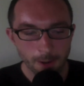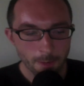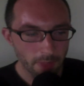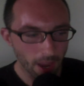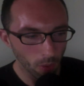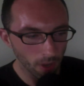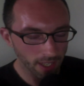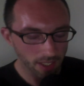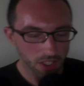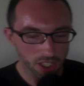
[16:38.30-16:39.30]
Now I want
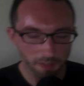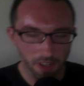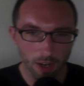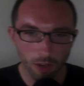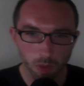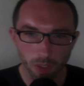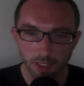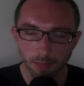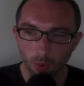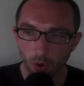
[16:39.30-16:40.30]
to shift gears
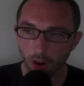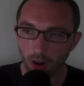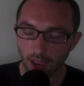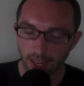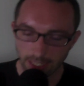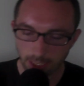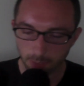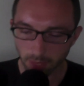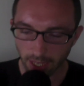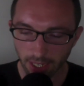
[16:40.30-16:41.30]
once more and
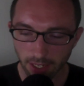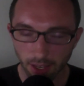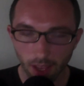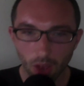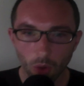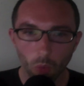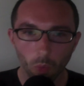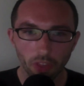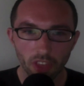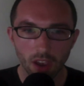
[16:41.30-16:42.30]
explain
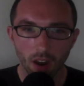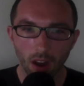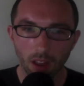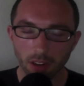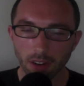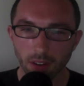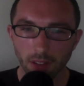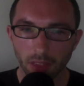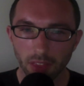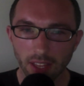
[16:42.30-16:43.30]
the
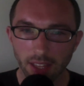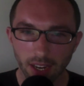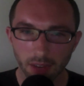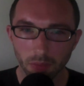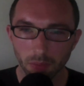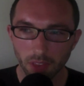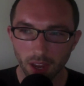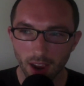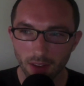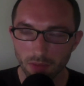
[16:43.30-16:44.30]
other thing that I
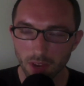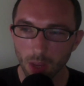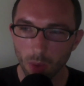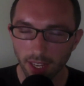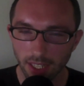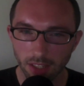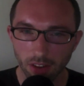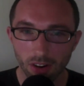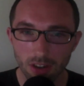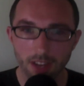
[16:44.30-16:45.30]
that I really want to get to
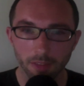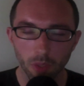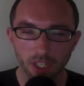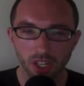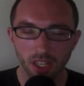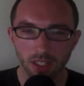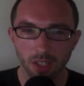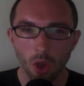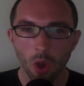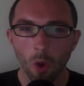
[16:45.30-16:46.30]
the heart of which
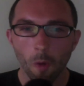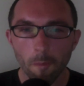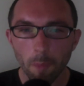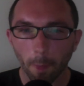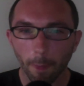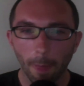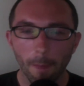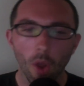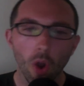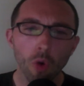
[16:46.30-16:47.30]
is
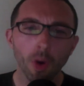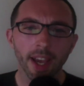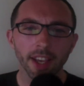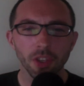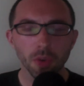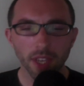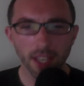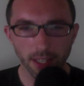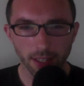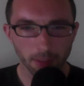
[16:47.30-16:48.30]
okay, you
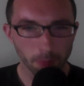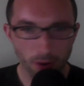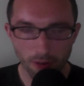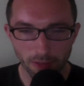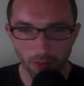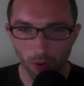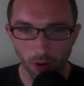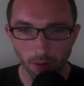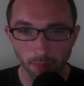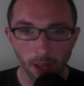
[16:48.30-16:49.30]
can
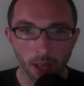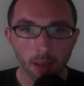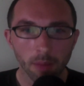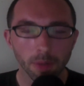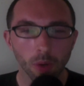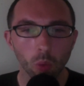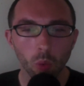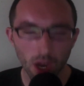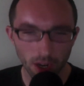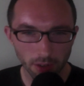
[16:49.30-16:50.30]
perform but
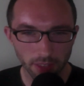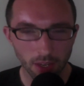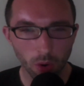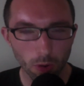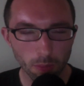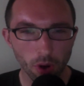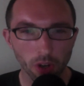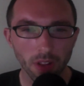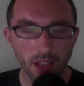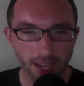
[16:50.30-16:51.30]
what are the
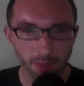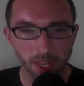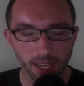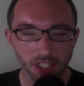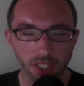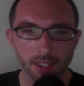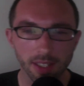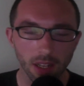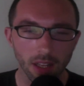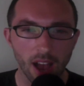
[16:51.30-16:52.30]
hormonal
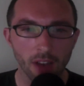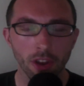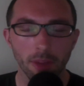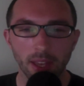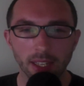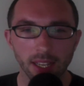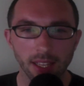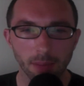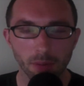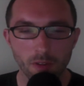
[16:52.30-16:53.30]
adaptations that allow you to
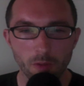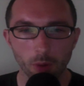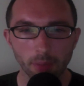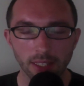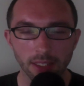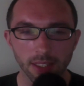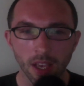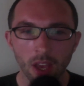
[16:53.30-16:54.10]
maintain that performance?